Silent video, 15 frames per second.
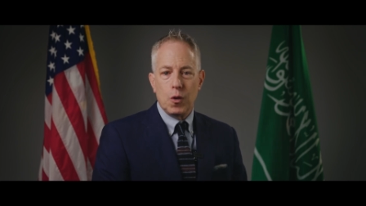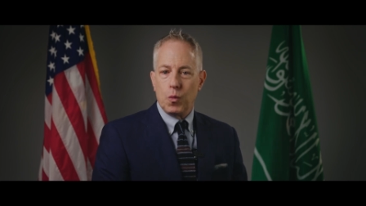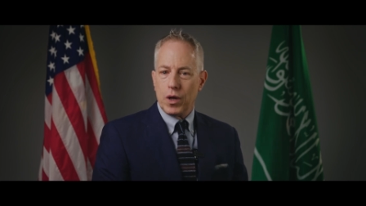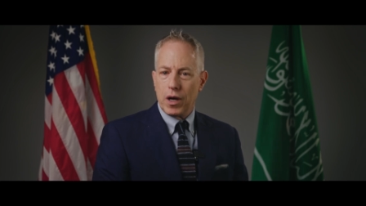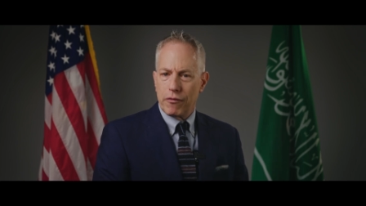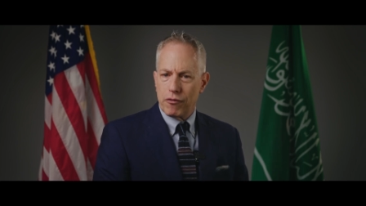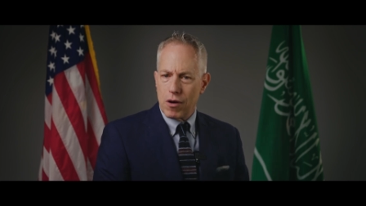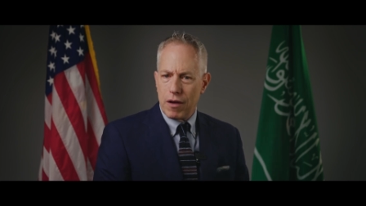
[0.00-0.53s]

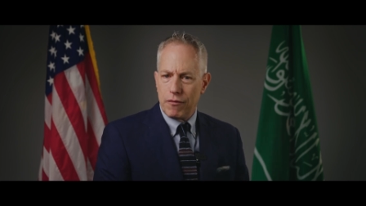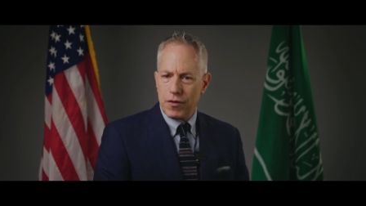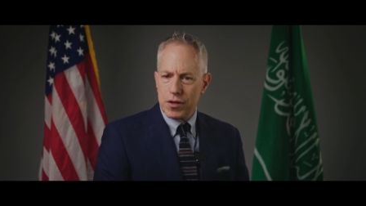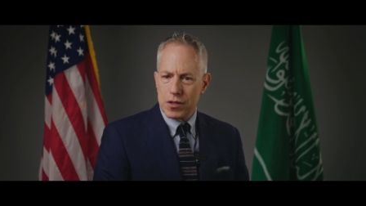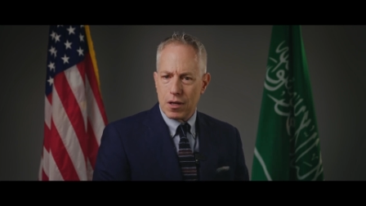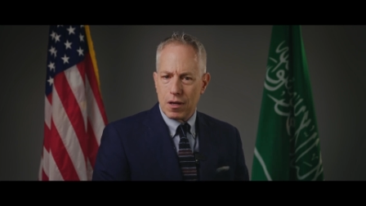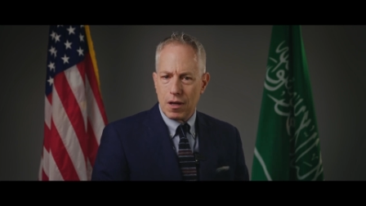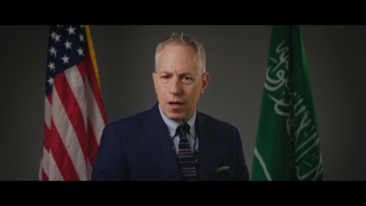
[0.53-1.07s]
Whenever I
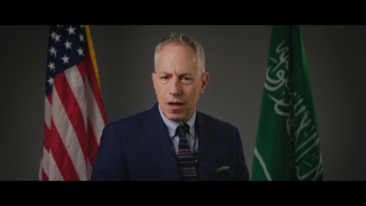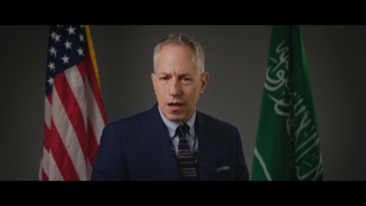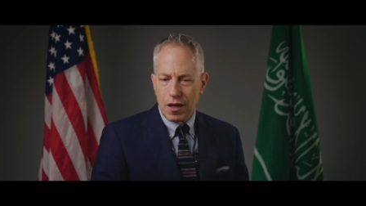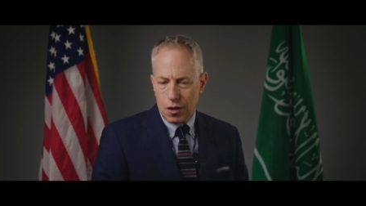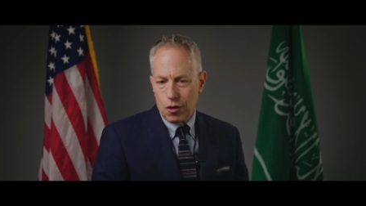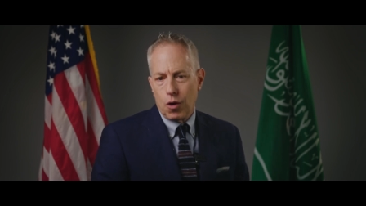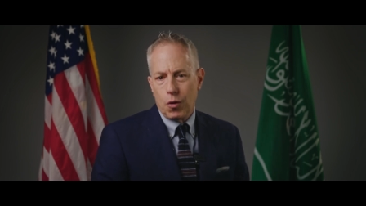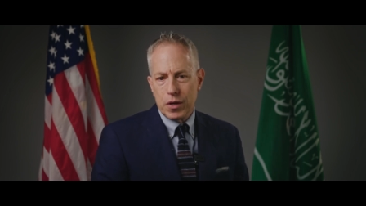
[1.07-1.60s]
visit,
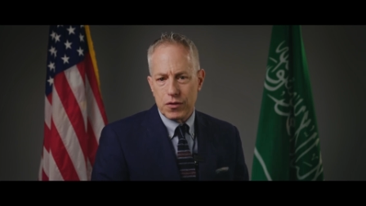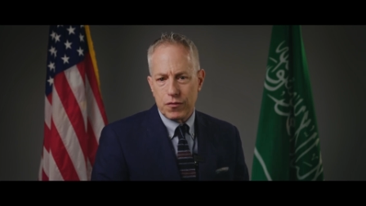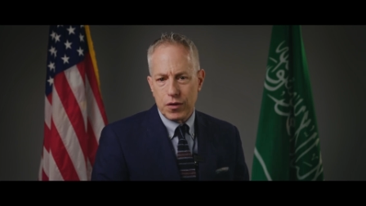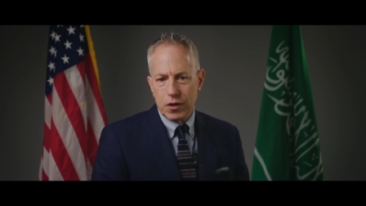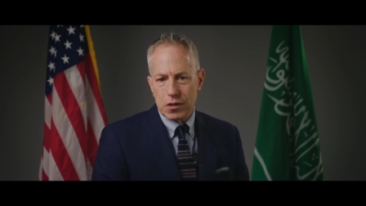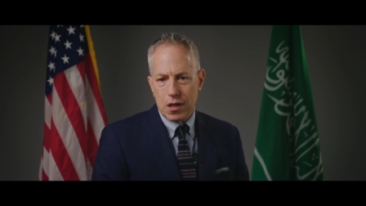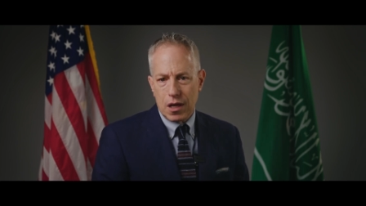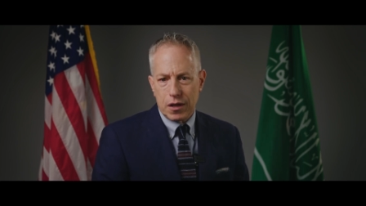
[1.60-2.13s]
it always
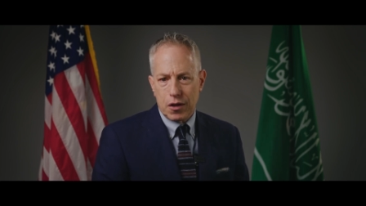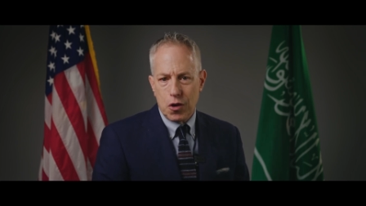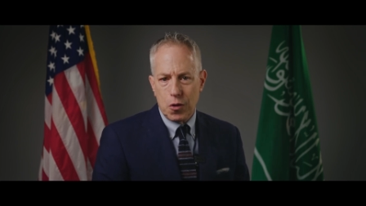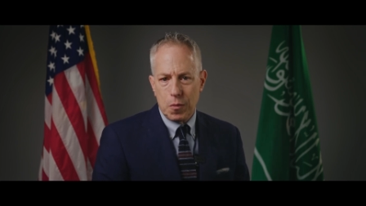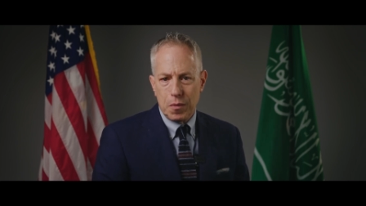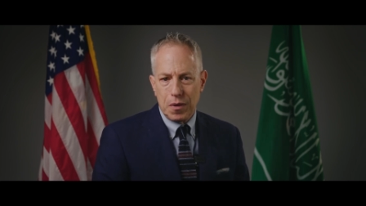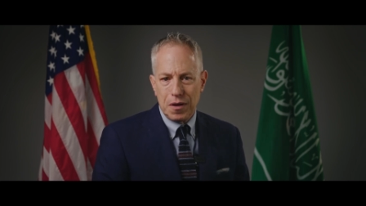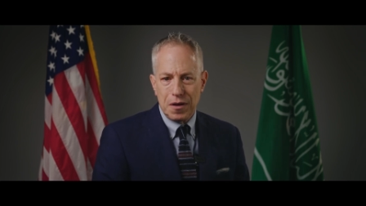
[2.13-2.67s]
feels like
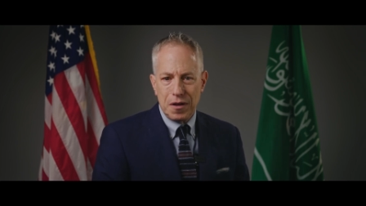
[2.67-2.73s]
home.